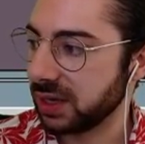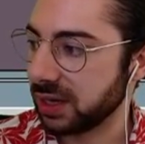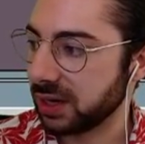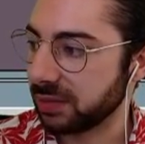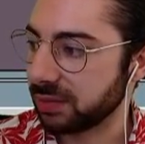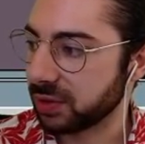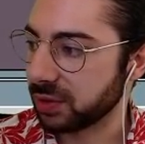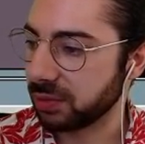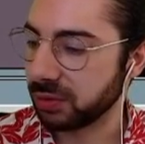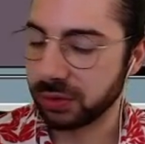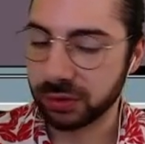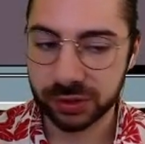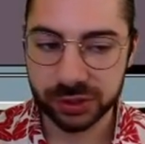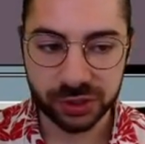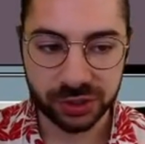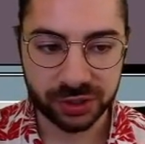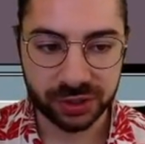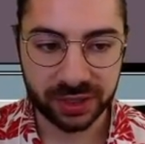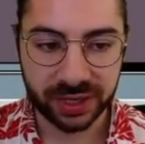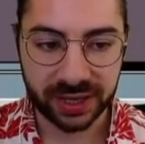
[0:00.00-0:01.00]

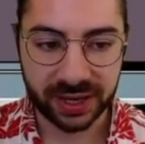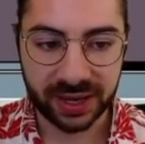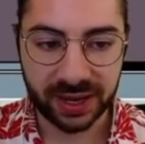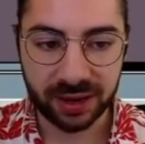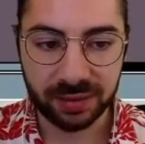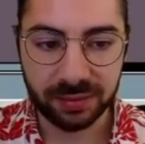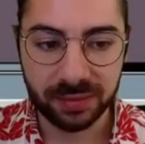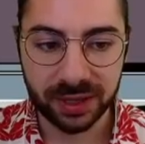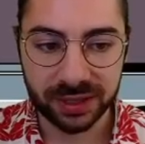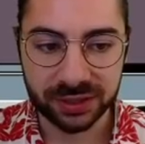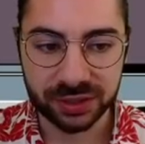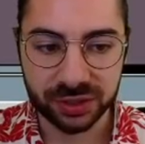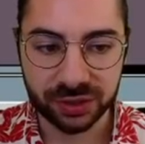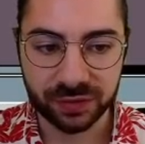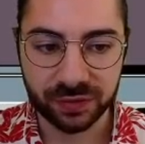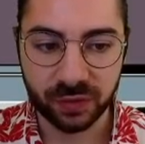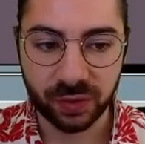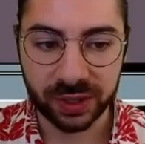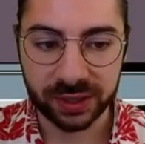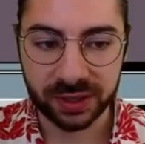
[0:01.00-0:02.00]
proportion, like how much
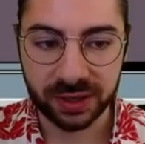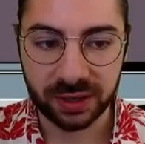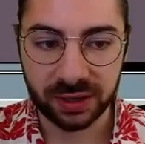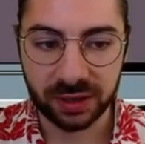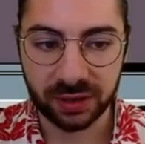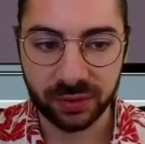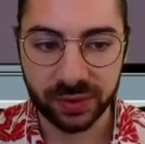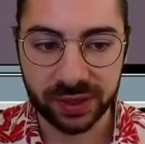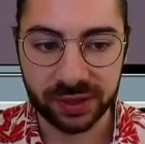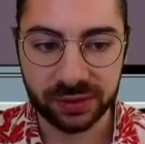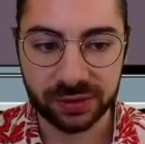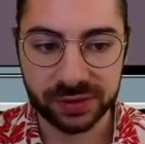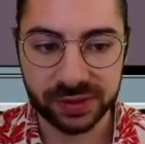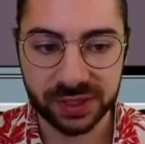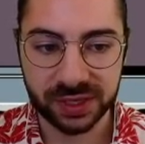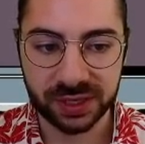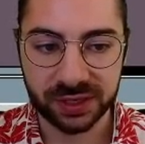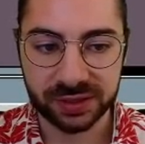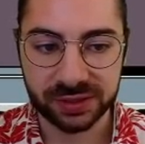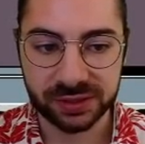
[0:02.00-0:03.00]
of one color we're
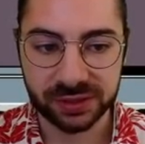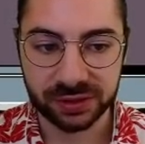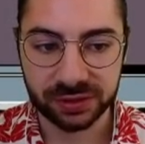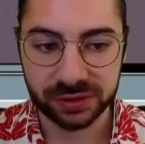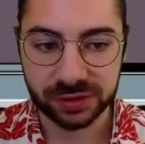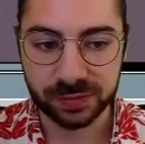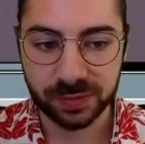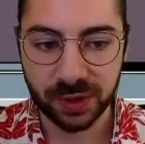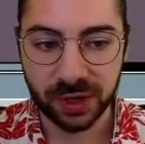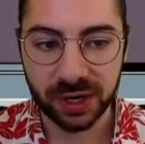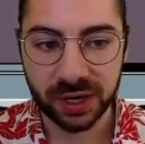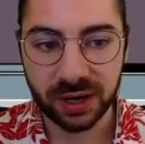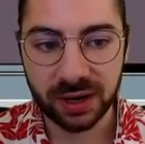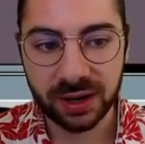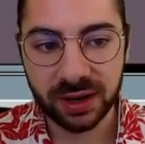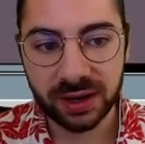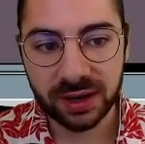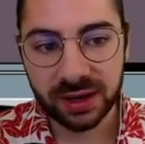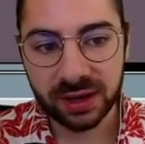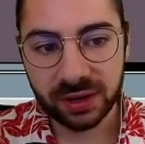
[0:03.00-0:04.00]
using in a certain spot,
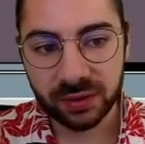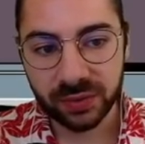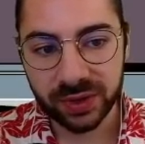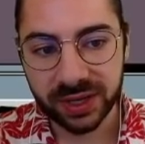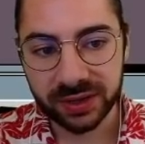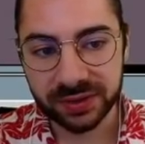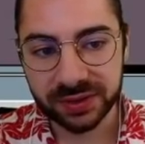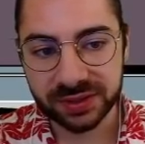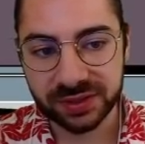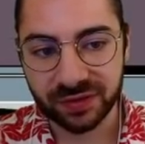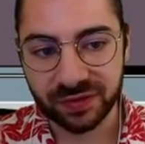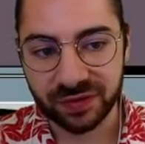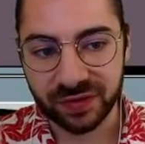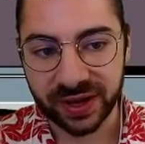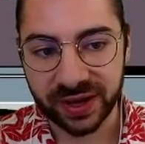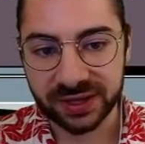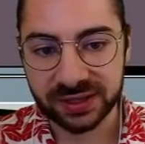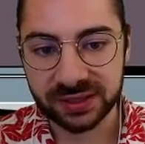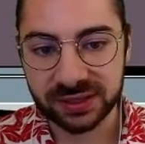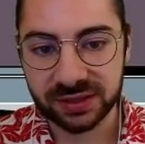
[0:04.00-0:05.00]
we get this
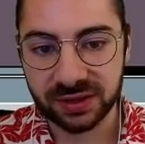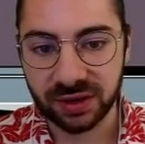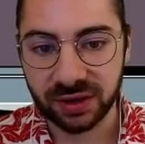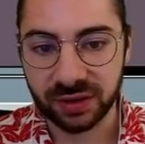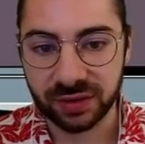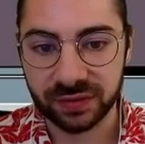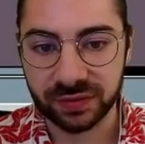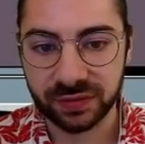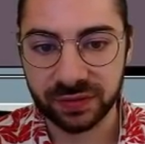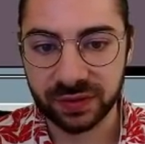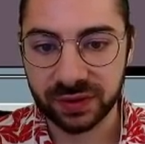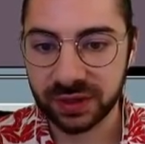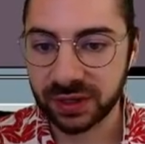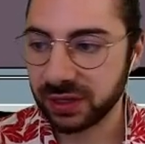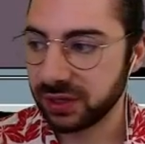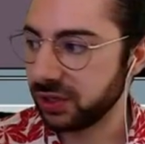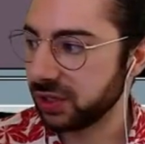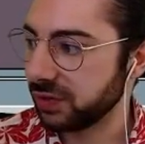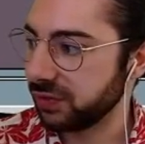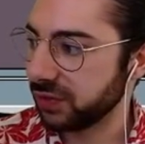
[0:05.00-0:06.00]
effect of,
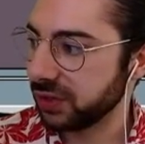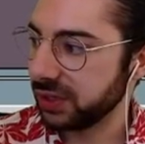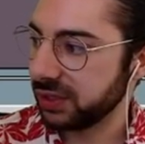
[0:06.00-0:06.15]
you can really